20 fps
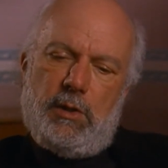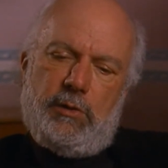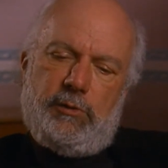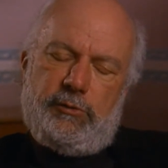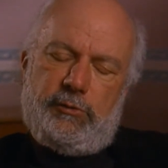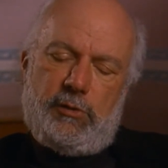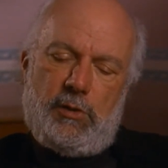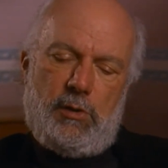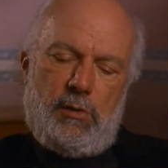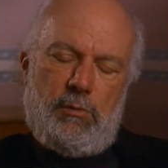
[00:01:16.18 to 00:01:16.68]

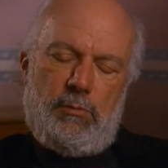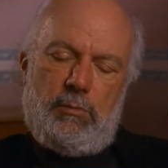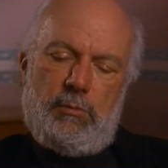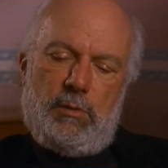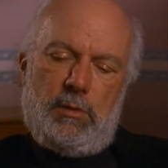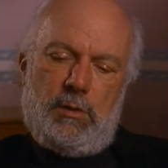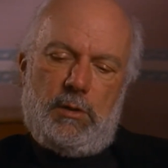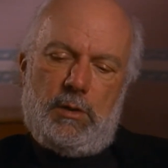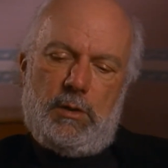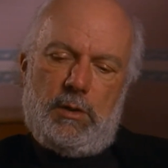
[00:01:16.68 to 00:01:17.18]
So
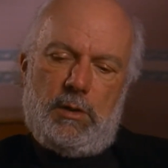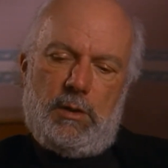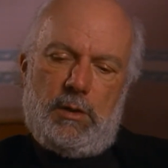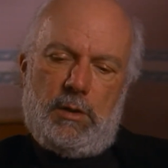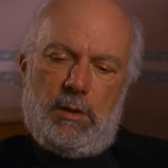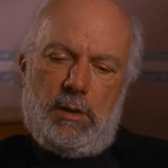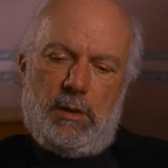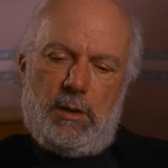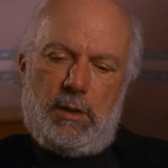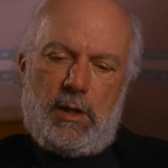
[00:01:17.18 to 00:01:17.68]

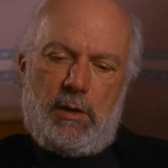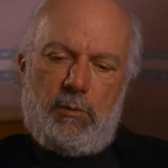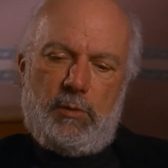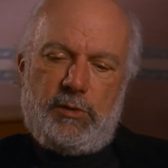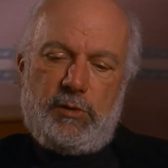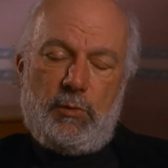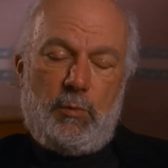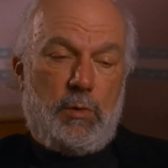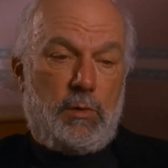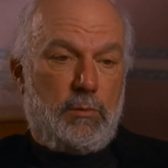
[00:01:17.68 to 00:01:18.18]
uh, I went
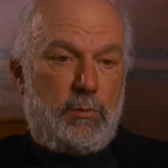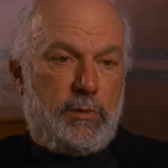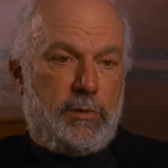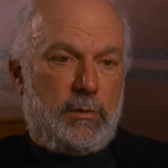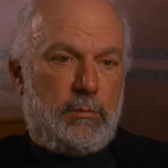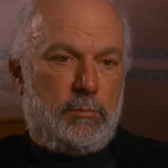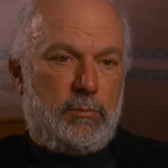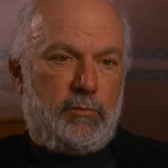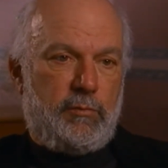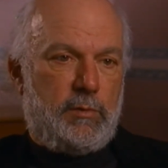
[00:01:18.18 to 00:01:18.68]
to work with
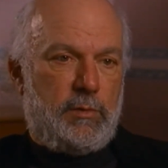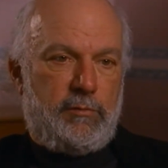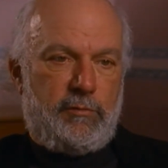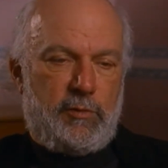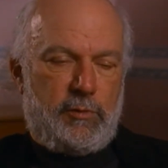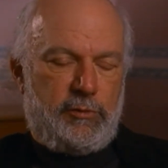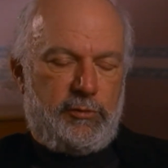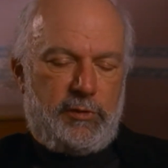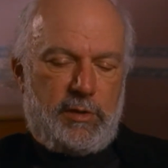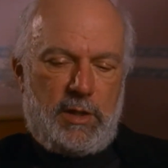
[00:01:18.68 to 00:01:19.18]
them from the
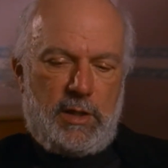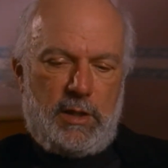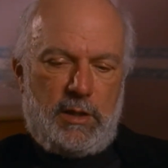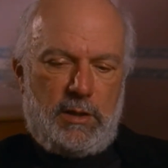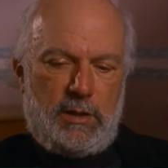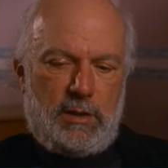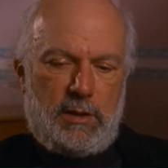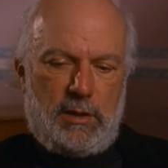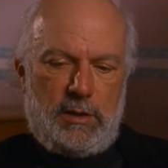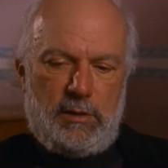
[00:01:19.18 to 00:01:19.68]
first day,
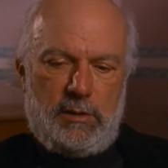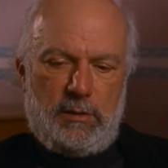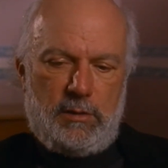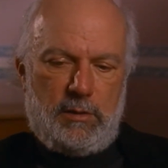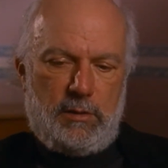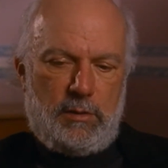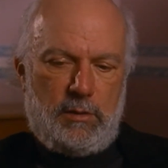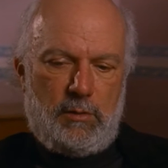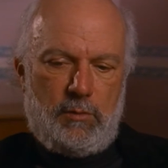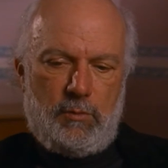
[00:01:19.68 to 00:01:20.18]
and I, you
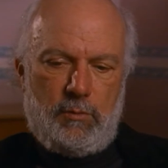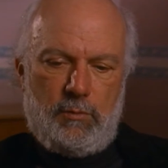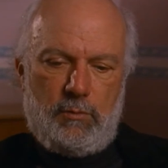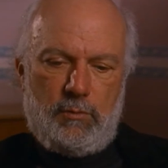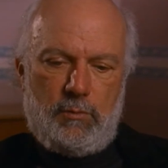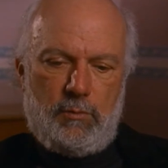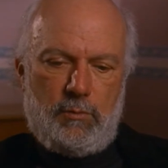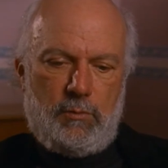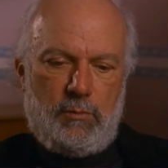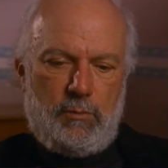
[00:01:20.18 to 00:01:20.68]
know,
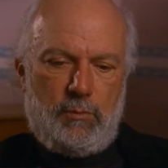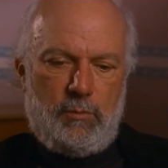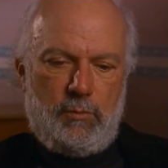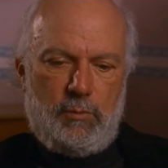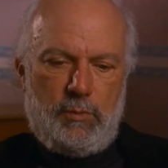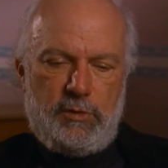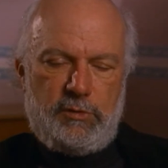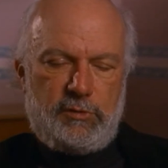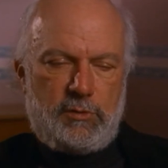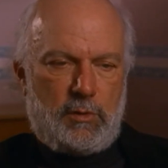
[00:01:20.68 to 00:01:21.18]

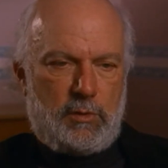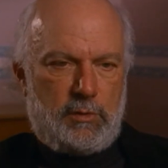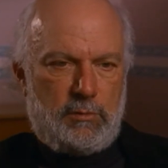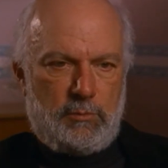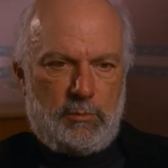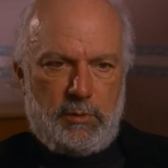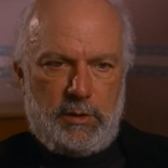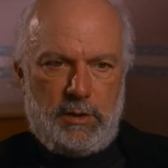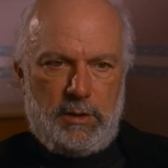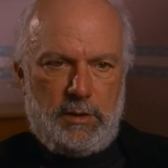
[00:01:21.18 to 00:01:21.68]
we started
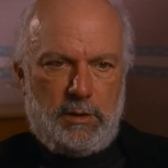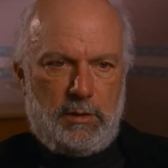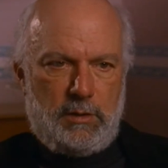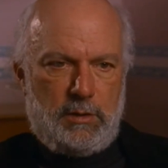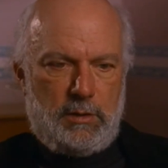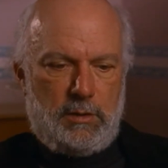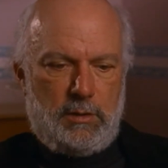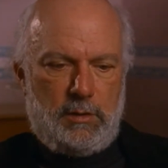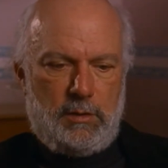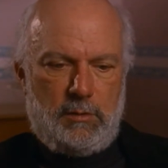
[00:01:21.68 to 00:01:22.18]
reading,
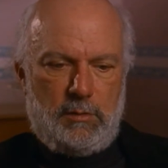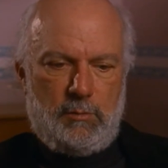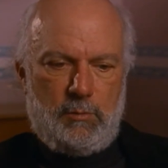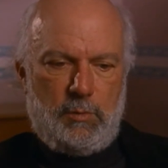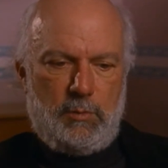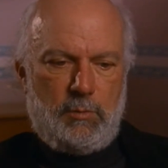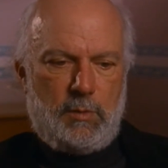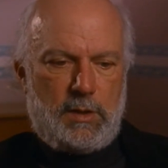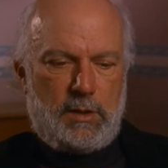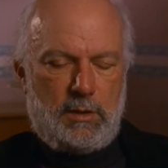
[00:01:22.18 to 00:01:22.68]
and
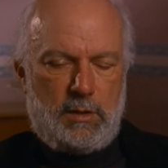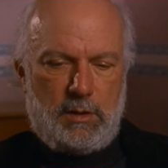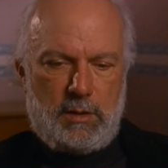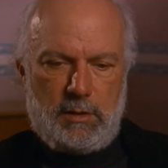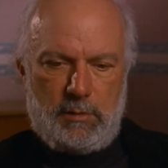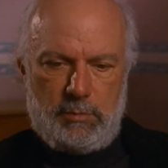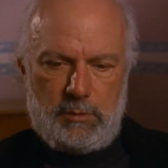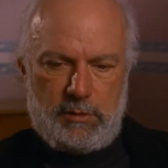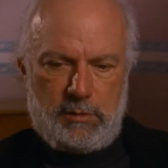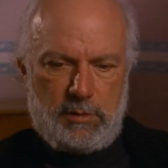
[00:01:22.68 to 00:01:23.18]
we read it a
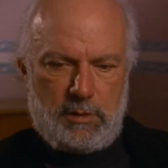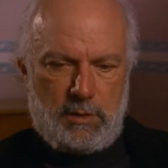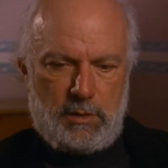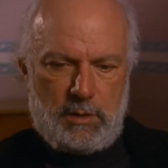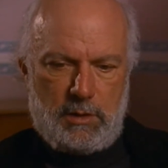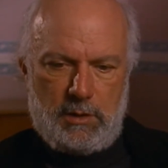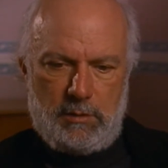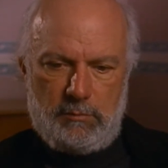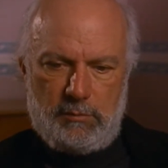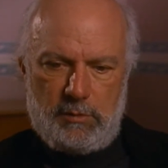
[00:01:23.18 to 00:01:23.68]
couple of
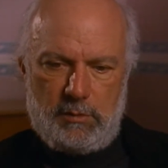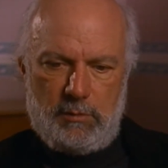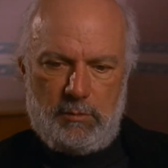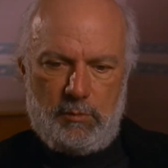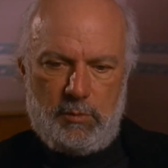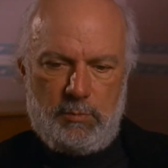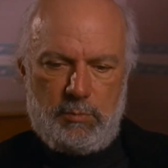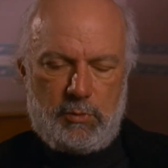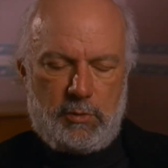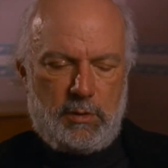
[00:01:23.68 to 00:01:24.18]
times, and
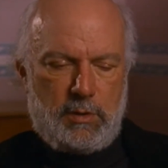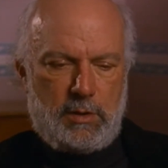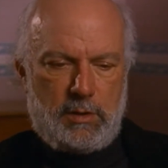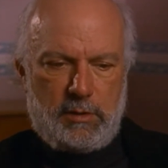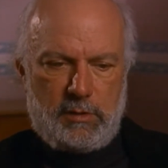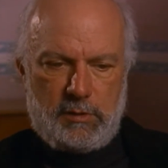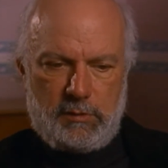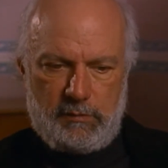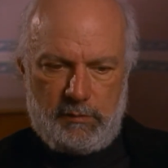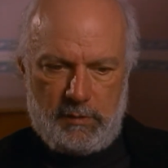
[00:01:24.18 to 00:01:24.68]
we put it on
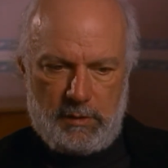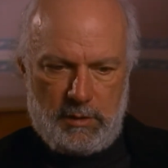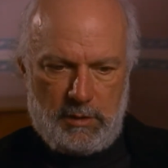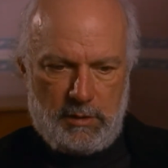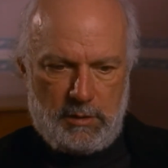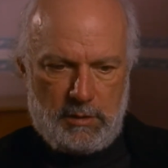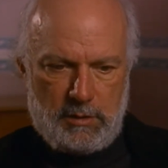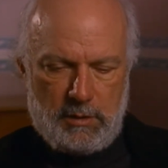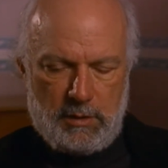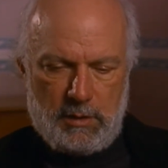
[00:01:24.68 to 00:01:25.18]
its feet.
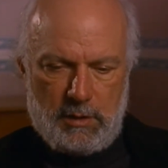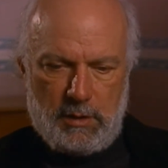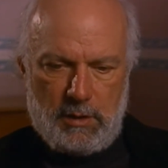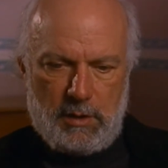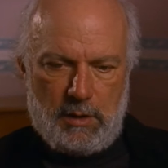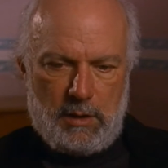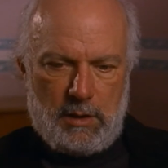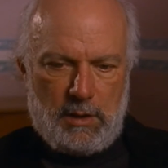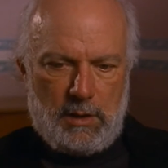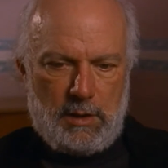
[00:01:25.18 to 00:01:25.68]

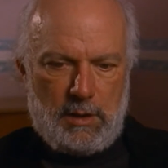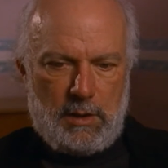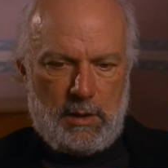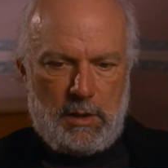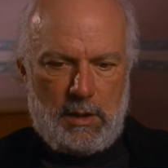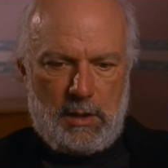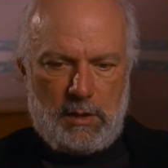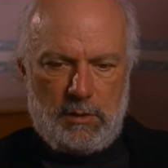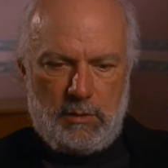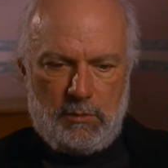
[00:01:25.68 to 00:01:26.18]

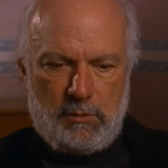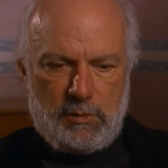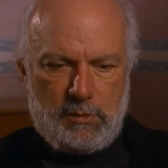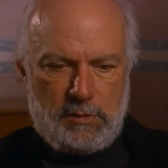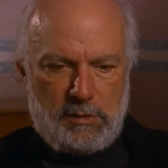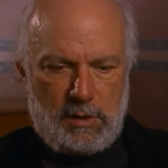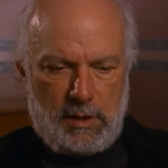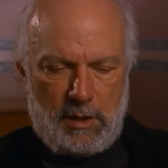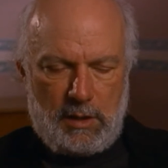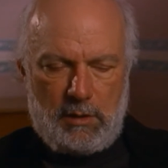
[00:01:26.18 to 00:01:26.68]
And you could
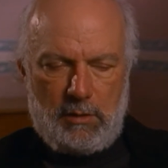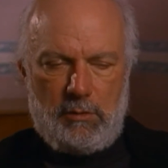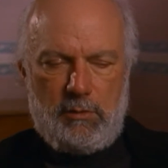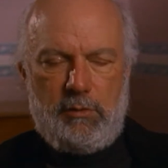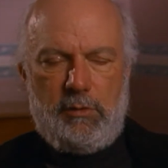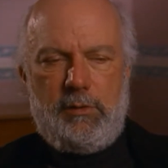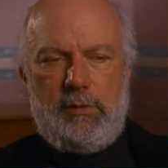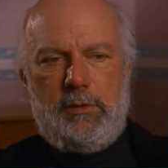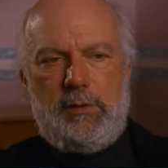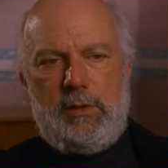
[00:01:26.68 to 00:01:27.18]
tell
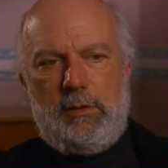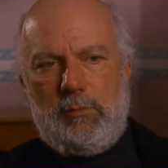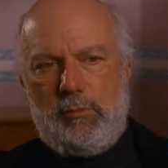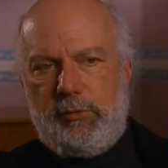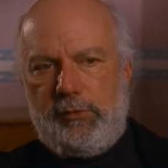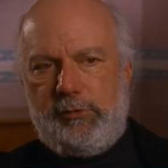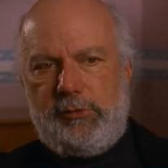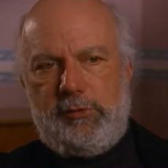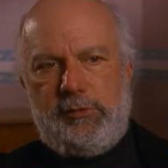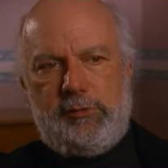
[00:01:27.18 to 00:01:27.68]
there
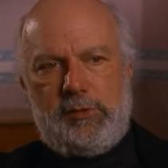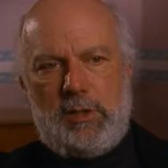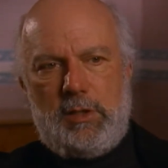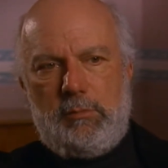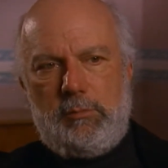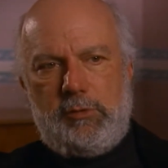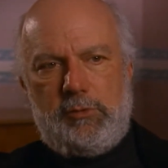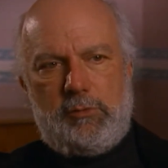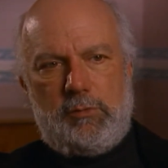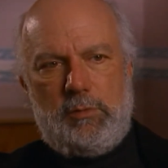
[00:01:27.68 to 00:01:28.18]
was this
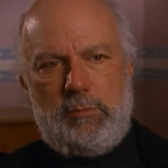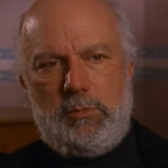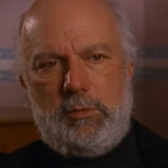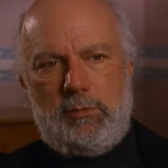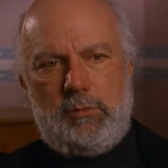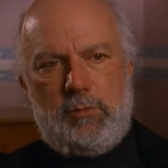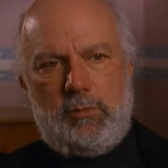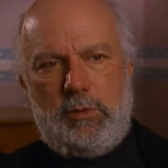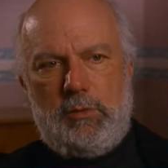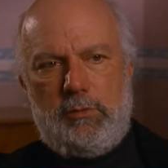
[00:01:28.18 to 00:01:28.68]
chemistry
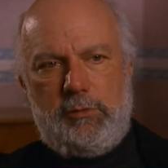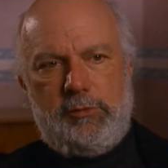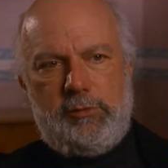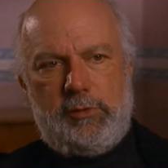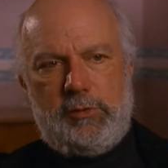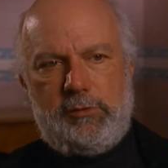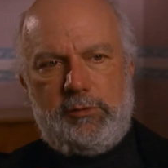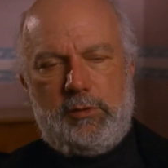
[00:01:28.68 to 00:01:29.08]
between all six